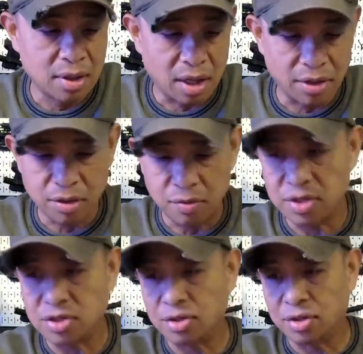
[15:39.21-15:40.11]
on the
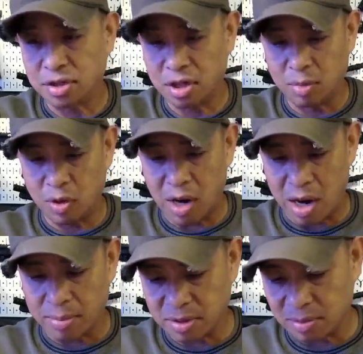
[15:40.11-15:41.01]
original Turbo
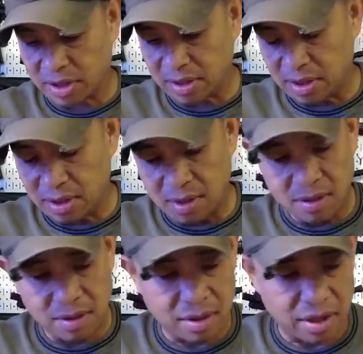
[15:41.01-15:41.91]
Optima.
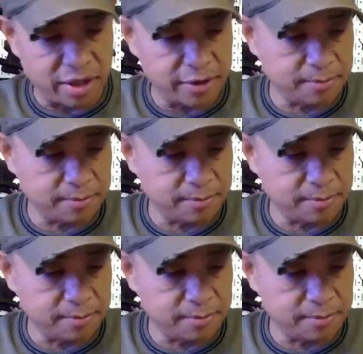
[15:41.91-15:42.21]
All right.